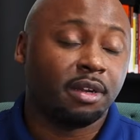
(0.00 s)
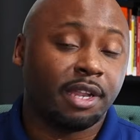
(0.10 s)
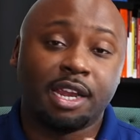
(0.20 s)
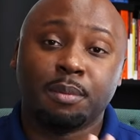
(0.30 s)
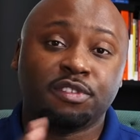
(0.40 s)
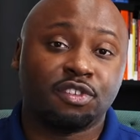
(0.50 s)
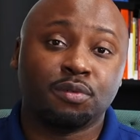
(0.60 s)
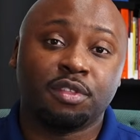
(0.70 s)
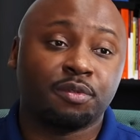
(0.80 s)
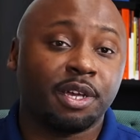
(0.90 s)
Day number 2
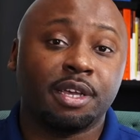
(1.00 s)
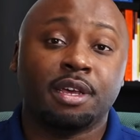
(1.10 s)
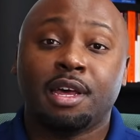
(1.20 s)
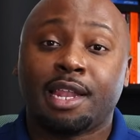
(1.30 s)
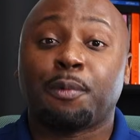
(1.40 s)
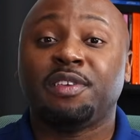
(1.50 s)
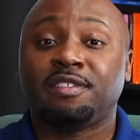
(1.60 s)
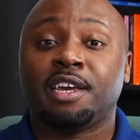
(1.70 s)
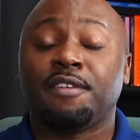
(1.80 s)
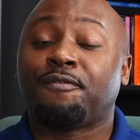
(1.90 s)
and 3, like we
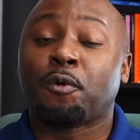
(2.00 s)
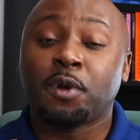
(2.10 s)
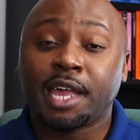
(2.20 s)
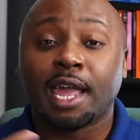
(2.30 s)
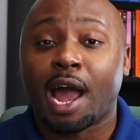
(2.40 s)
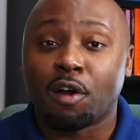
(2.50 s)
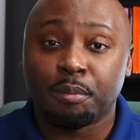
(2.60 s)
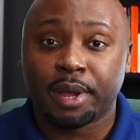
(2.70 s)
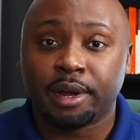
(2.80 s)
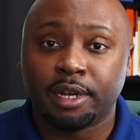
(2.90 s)
said, in 48-hour
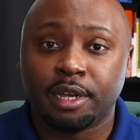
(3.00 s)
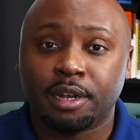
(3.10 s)
period,